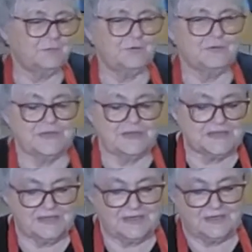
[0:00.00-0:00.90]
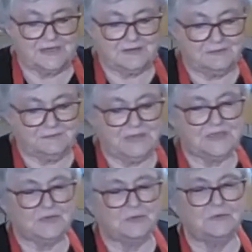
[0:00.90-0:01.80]
put this,
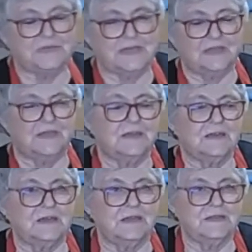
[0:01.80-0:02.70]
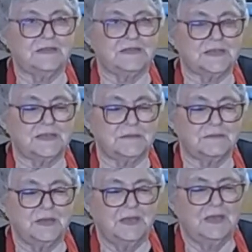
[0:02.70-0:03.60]
mix it all together in the
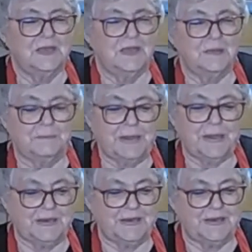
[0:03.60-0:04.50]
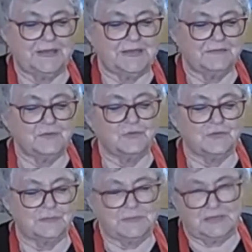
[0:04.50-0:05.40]
same pan as I
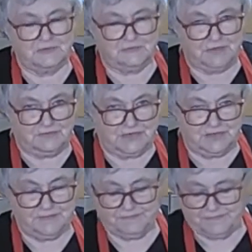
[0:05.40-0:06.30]
cook the macaroni.